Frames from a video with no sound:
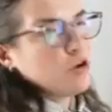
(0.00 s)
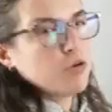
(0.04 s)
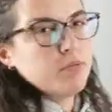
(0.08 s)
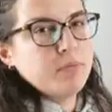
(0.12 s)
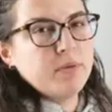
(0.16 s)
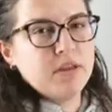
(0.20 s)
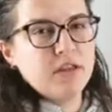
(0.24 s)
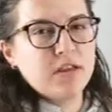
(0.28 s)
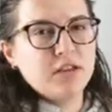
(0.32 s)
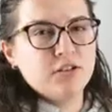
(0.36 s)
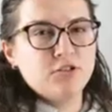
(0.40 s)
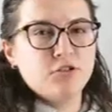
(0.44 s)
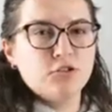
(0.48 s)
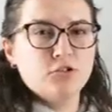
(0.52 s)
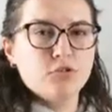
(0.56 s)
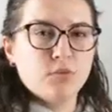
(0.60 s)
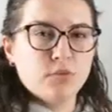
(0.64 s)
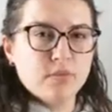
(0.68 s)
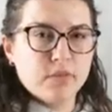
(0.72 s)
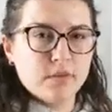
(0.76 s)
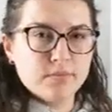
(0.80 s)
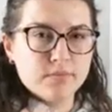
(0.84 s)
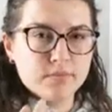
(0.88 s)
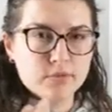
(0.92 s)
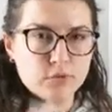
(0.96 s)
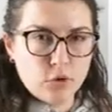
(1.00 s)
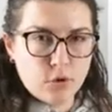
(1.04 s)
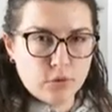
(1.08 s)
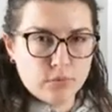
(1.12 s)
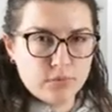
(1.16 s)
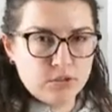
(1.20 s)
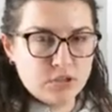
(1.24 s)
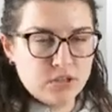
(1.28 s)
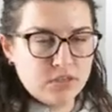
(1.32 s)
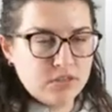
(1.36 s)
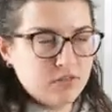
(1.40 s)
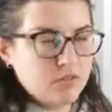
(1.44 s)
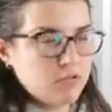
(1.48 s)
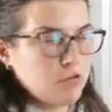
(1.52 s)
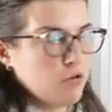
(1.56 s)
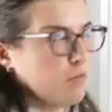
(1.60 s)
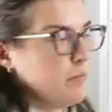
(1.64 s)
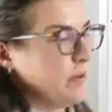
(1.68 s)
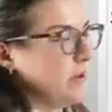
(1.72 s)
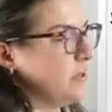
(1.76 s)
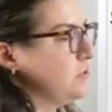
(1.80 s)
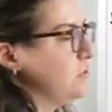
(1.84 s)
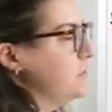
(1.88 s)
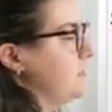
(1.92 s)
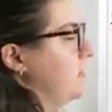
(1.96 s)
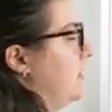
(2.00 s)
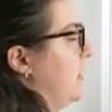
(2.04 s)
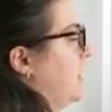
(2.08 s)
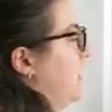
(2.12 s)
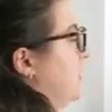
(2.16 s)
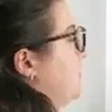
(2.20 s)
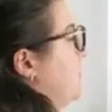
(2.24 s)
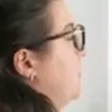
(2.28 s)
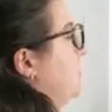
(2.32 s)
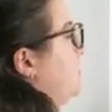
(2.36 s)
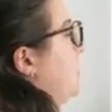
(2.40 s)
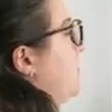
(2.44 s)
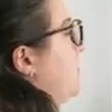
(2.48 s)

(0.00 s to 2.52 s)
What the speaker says: could be issues with absorption. So a patient that has some